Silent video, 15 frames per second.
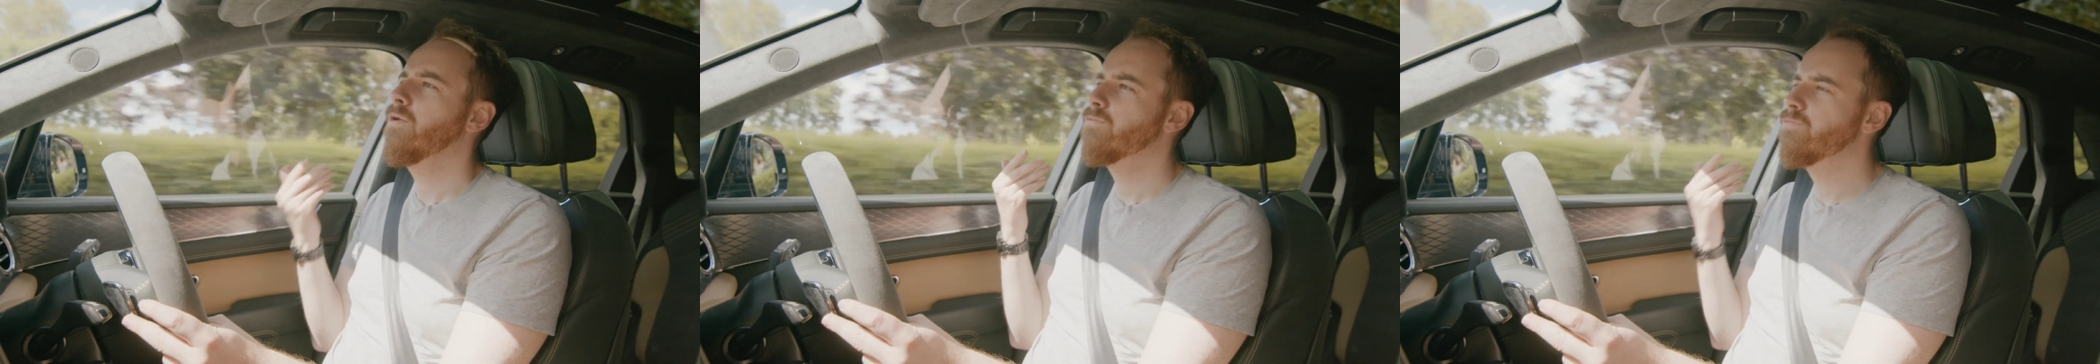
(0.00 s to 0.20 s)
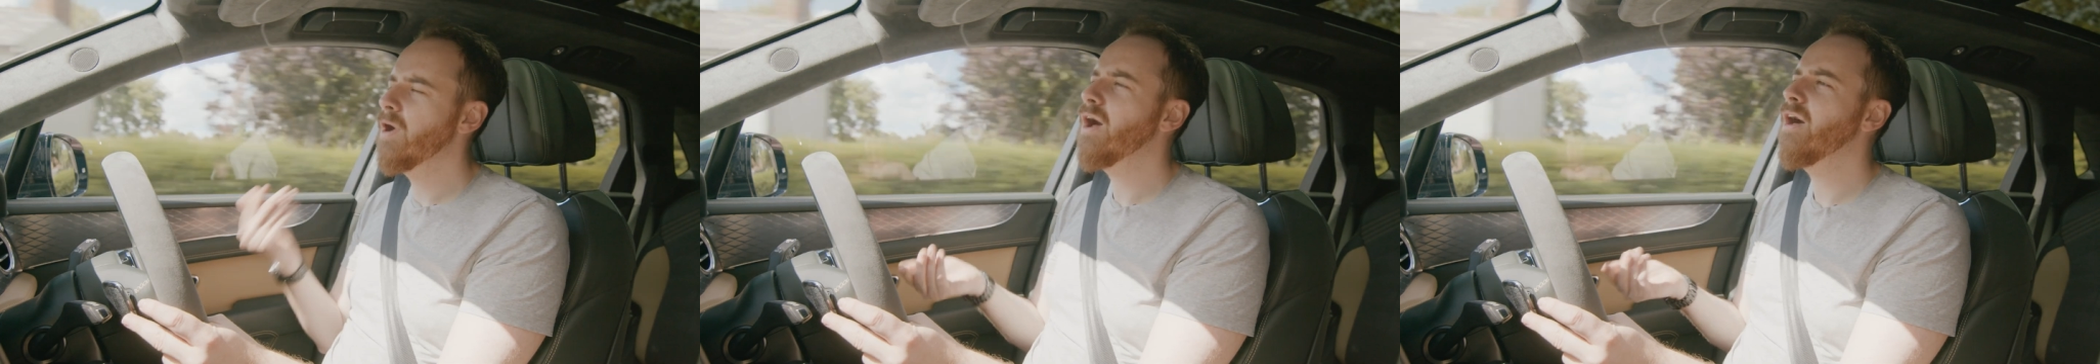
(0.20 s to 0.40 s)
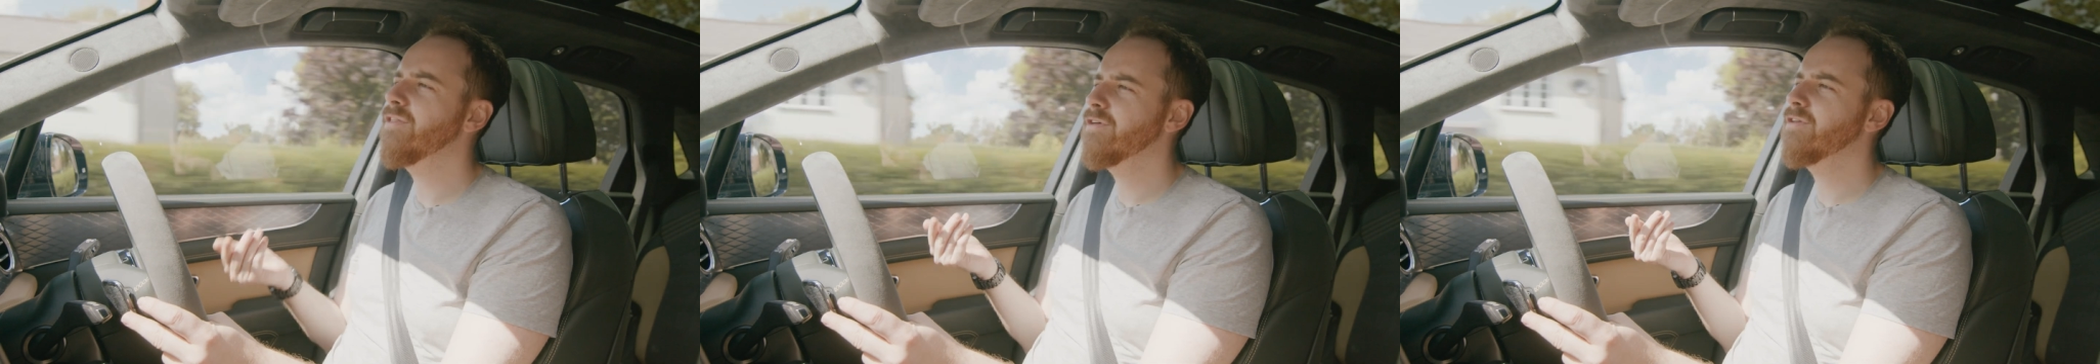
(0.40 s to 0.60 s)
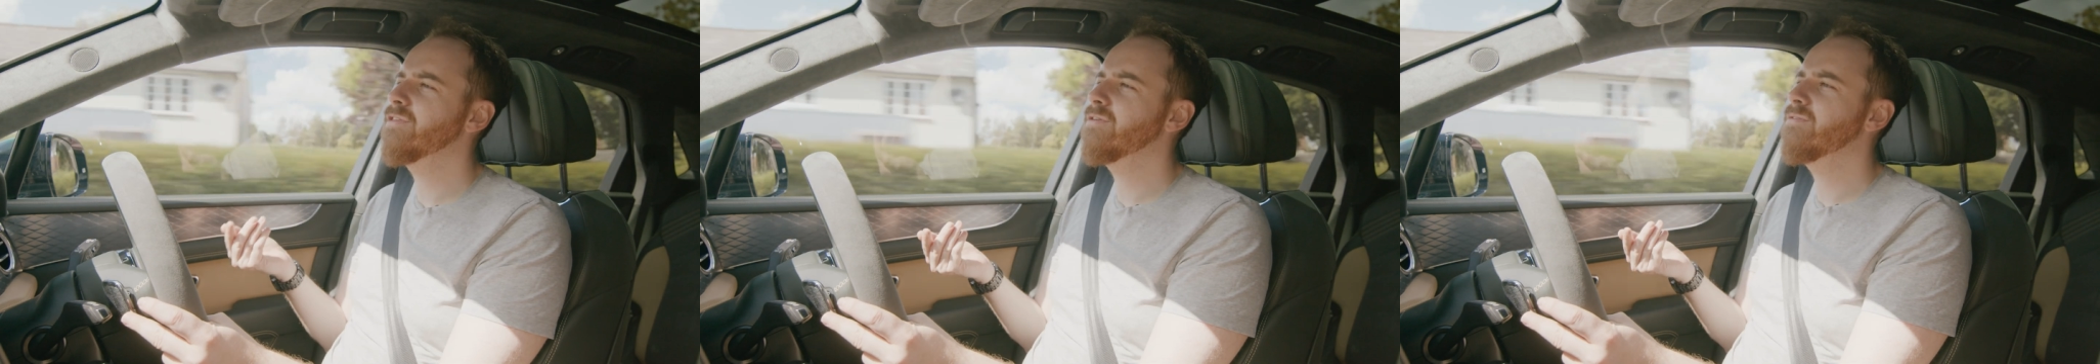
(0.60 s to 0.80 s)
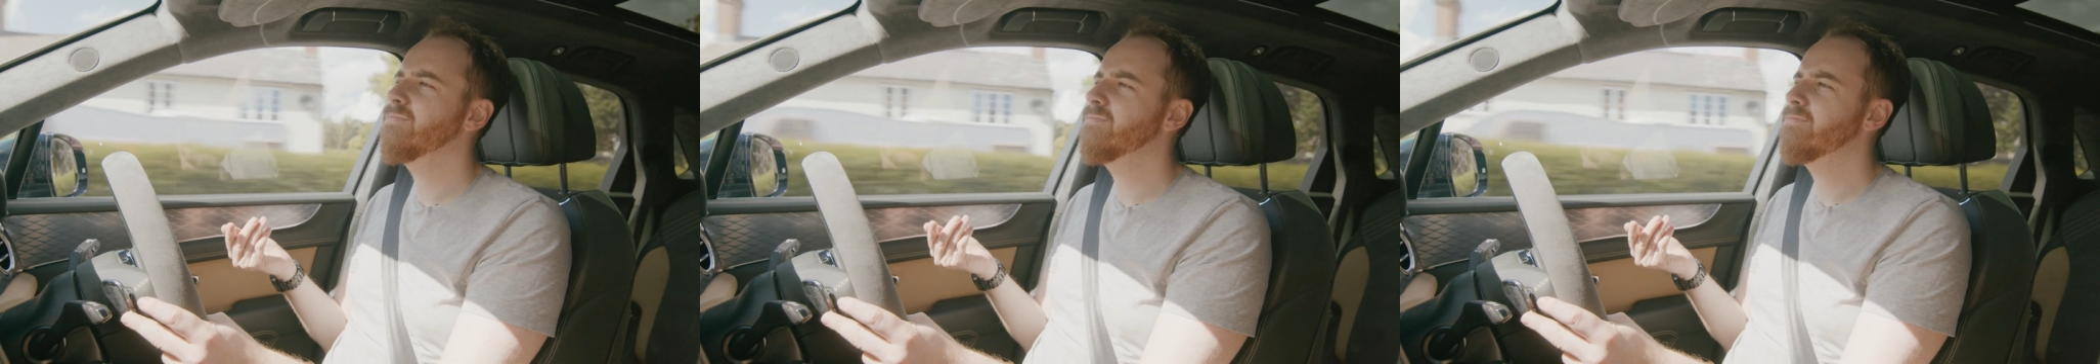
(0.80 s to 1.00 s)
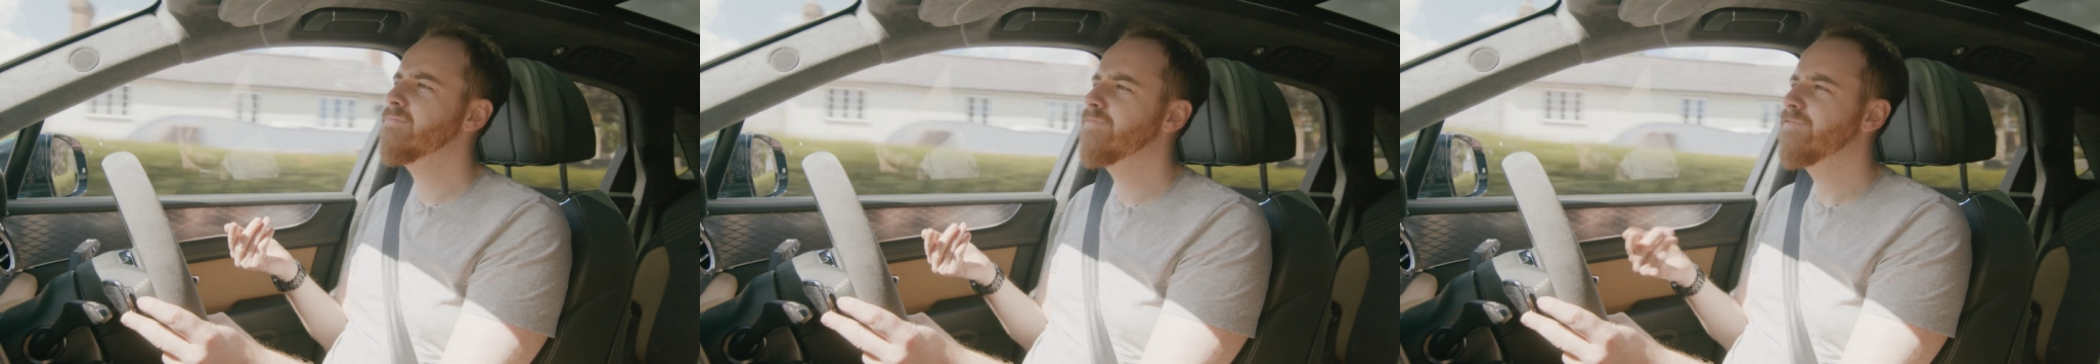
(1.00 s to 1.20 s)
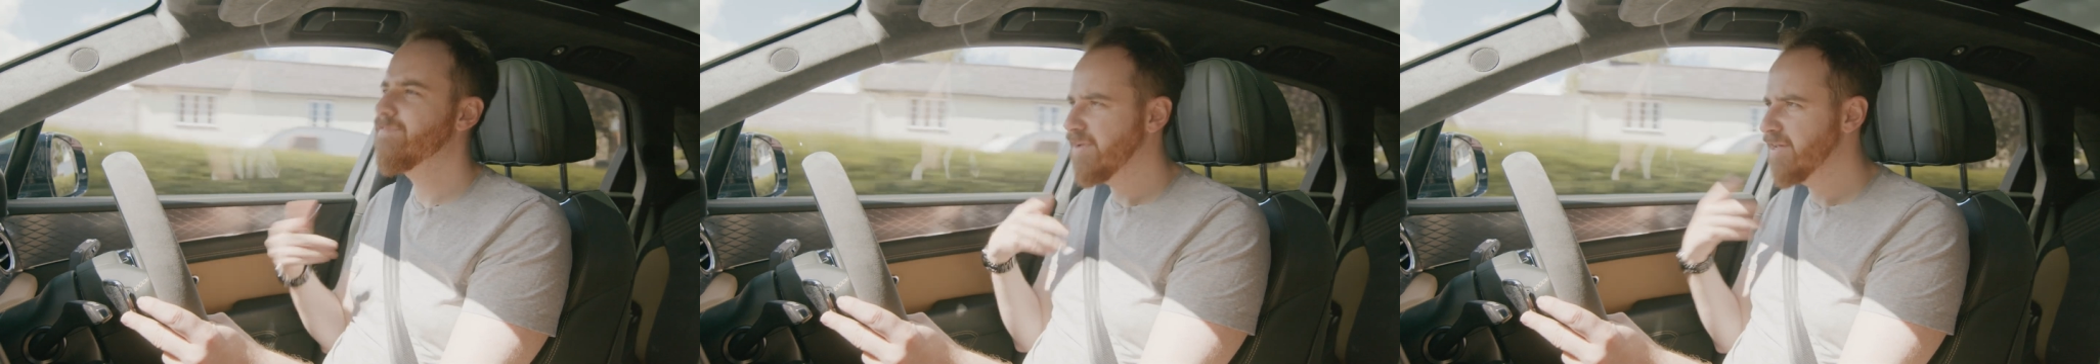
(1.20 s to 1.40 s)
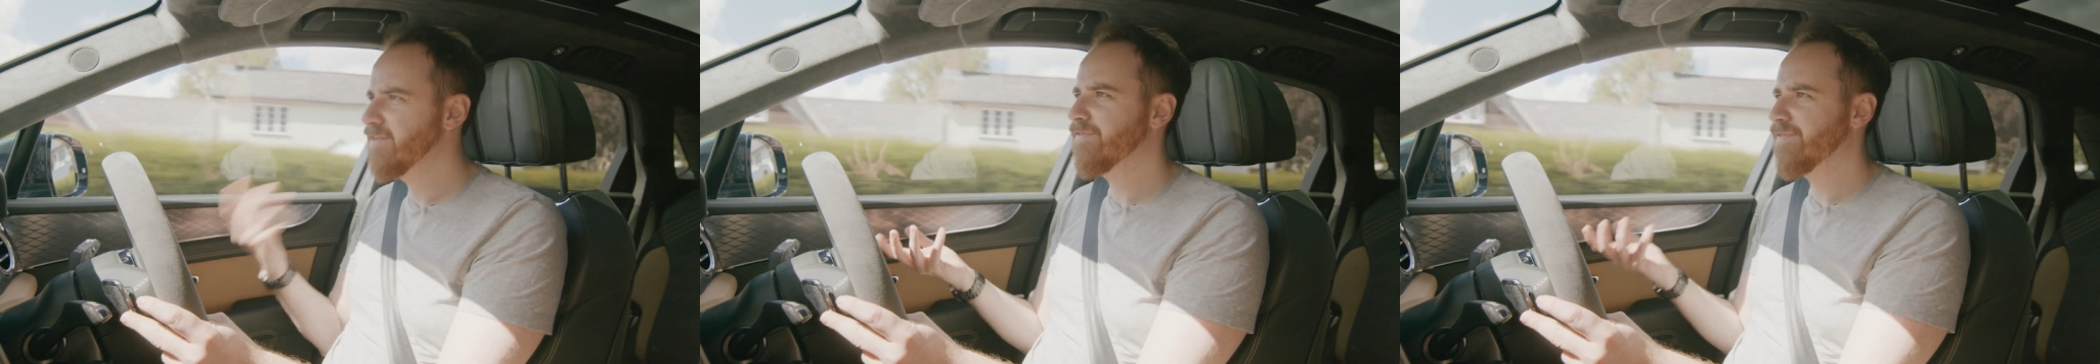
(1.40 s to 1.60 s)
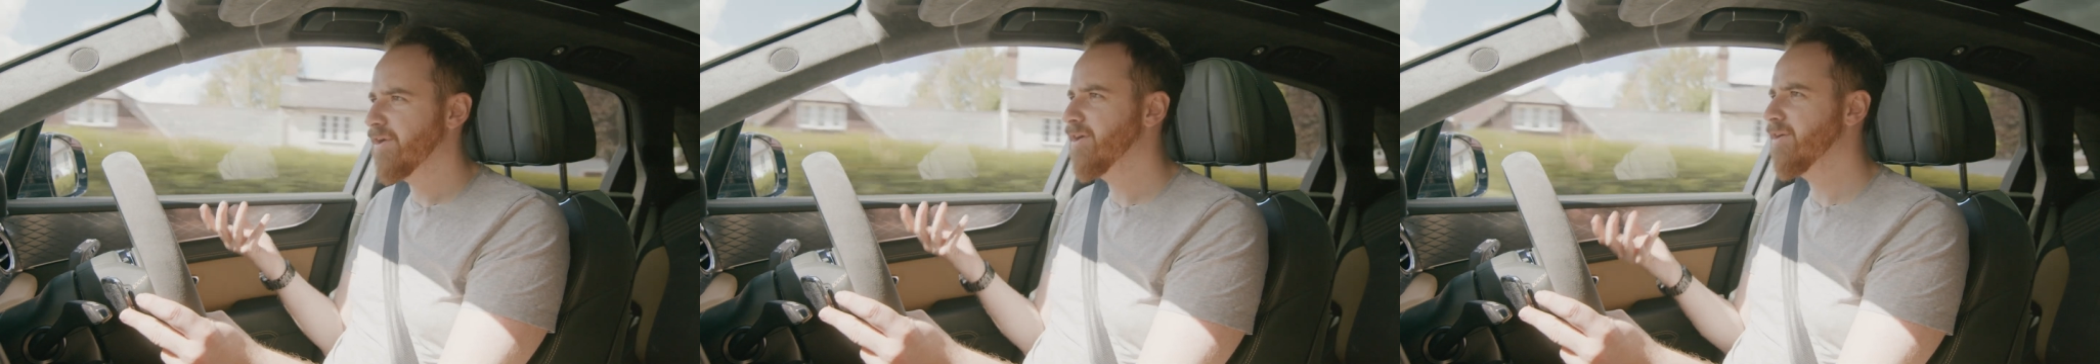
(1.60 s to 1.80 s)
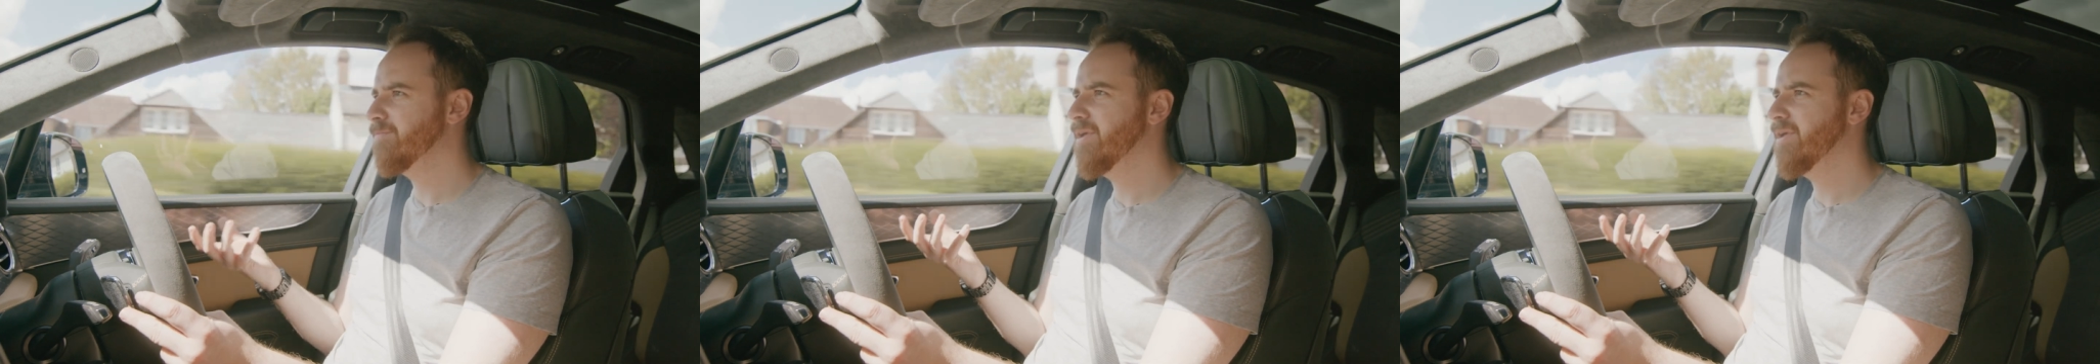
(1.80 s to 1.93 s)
rather than vilifying